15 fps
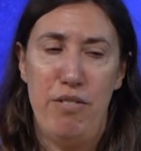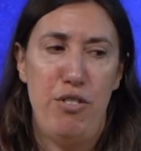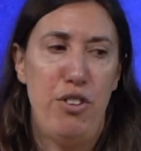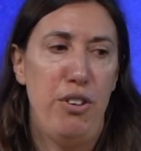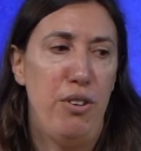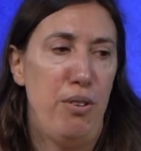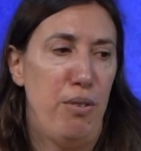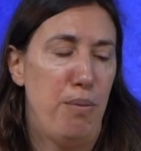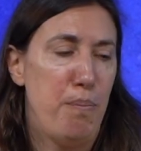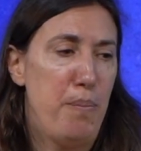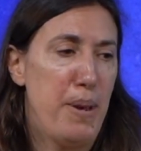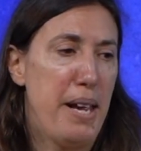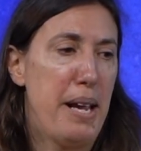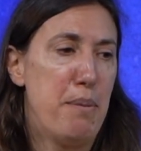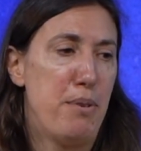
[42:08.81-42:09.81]
to
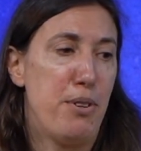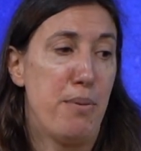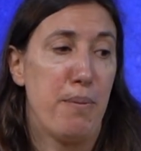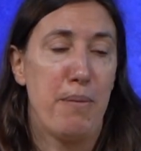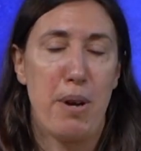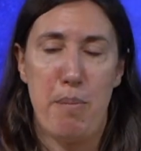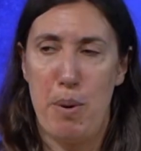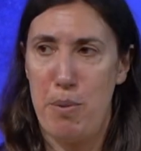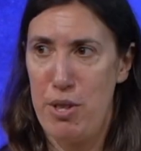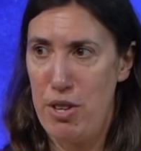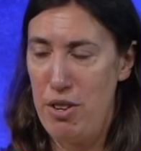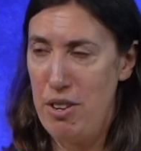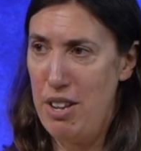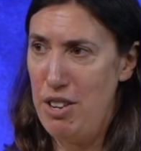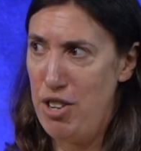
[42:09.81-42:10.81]
being able to come up with
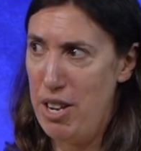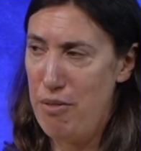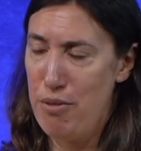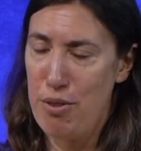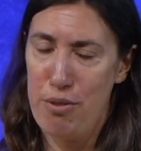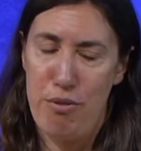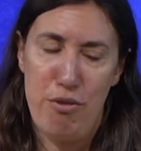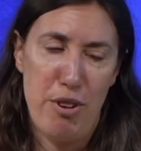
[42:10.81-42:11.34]
a general